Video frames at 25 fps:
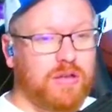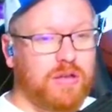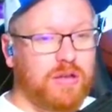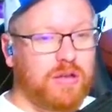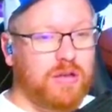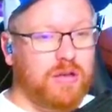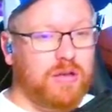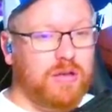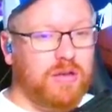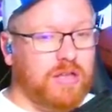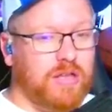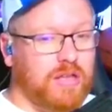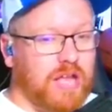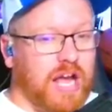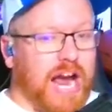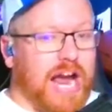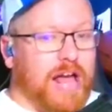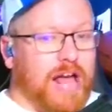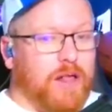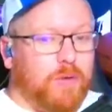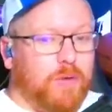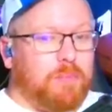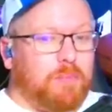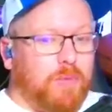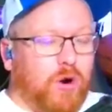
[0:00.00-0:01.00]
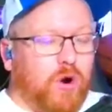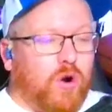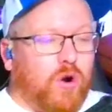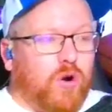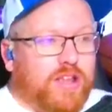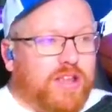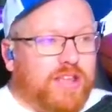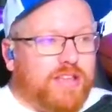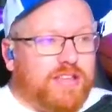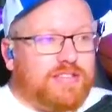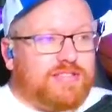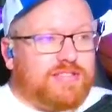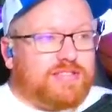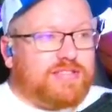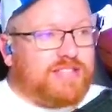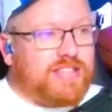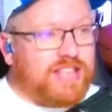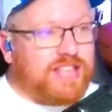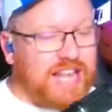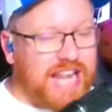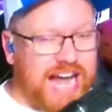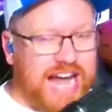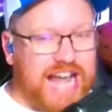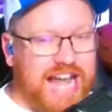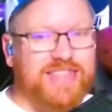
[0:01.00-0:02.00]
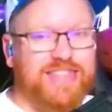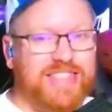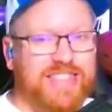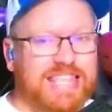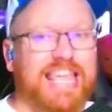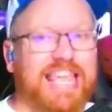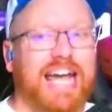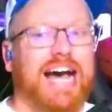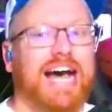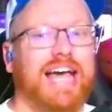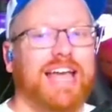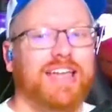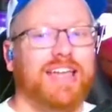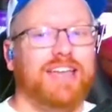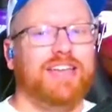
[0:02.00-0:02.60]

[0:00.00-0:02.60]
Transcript: Kyler Murray is not the guy.